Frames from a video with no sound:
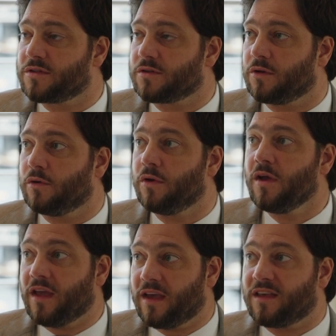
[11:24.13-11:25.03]
So
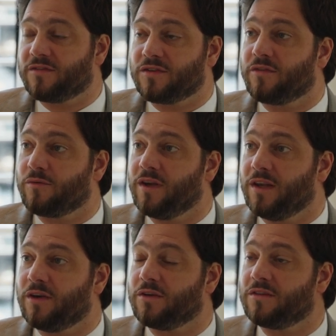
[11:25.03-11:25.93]
it gives you a
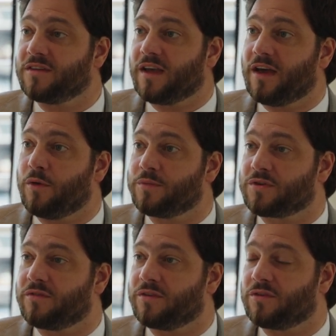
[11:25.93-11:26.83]
really good
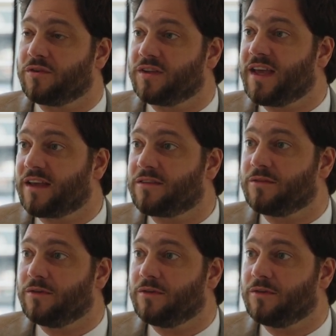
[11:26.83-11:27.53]
observatory deck to